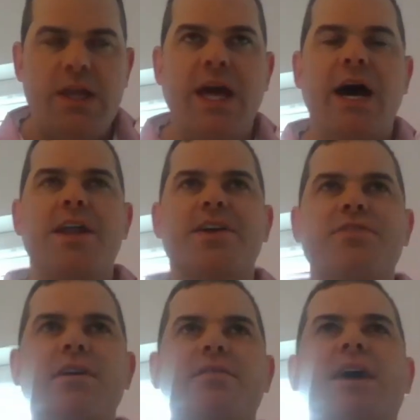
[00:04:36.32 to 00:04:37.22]
Yeah, I'd
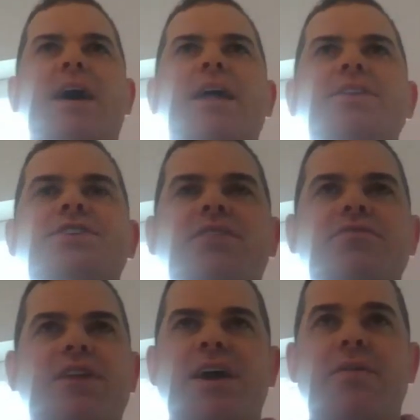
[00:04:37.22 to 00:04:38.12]
agree with that.
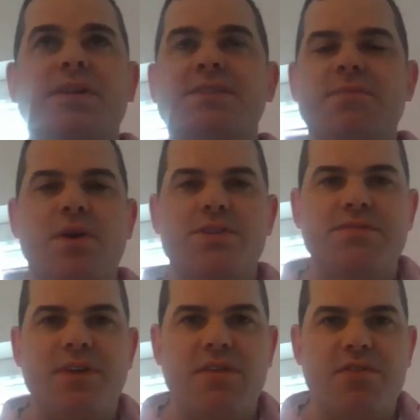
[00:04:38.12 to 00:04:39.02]
Generally, yeah, I'd say most
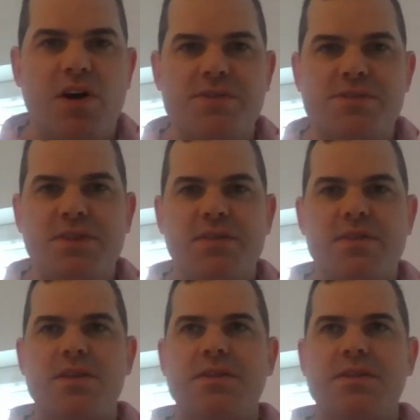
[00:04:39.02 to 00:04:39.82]
of our roles, the